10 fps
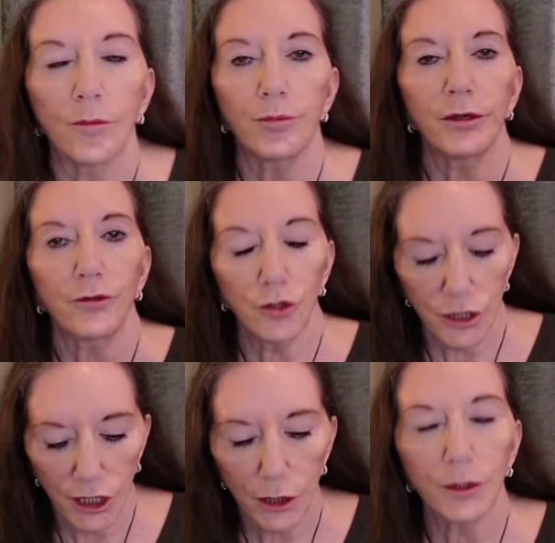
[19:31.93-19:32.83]
Before I
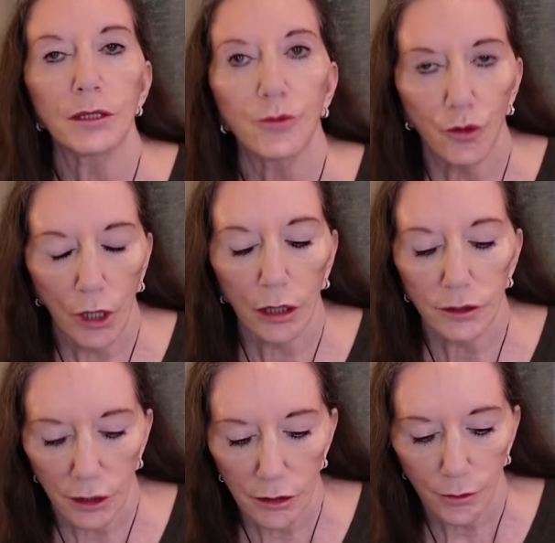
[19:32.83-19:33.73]
tell you any more,
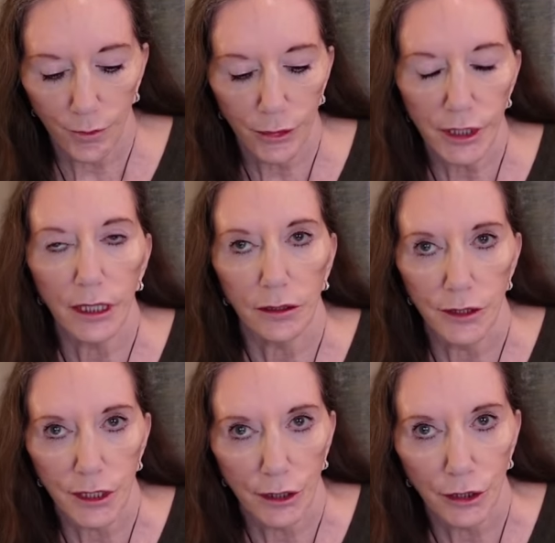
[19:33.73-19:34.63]
I'll take
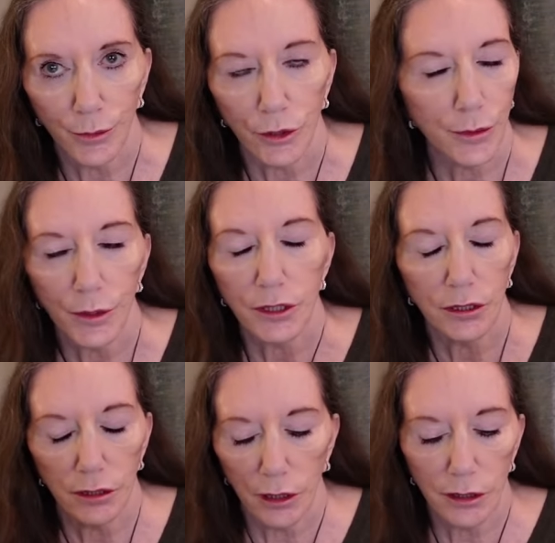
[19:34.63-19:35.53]
this out of the box because
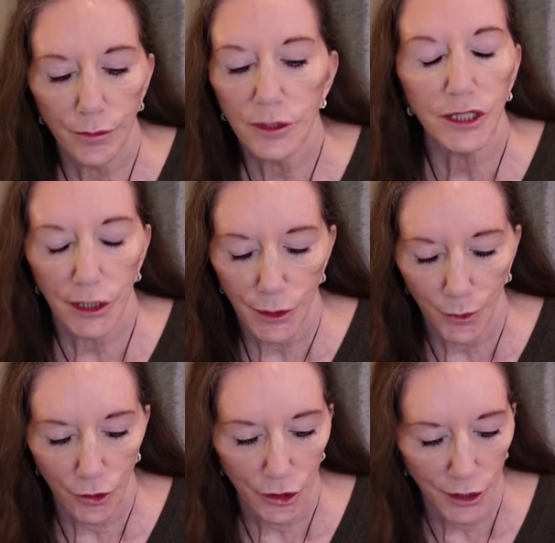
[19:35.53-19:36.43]
I am
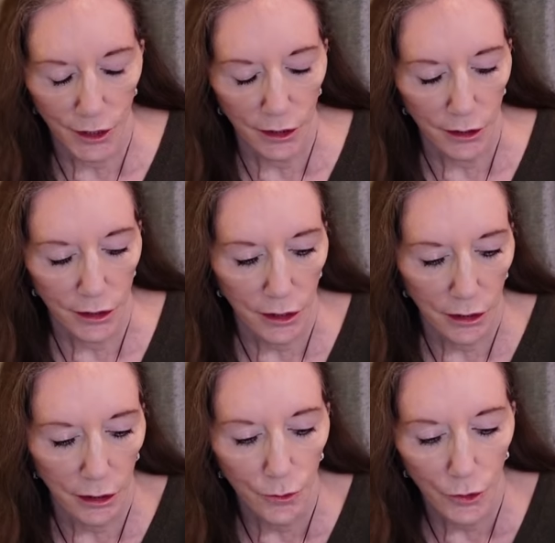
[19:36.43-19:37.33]
desperate to see this.
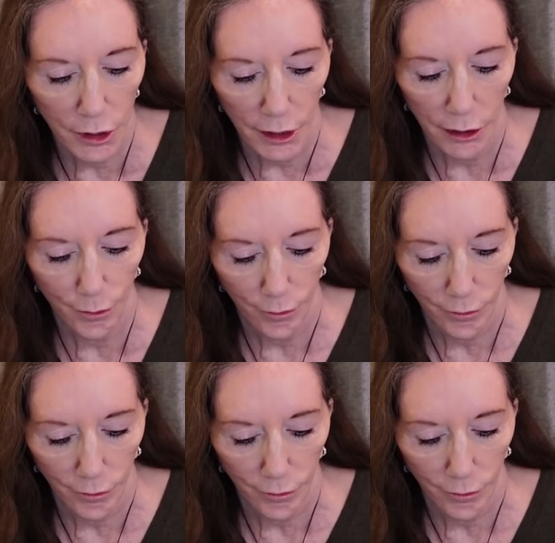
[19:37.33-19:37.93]
I really am.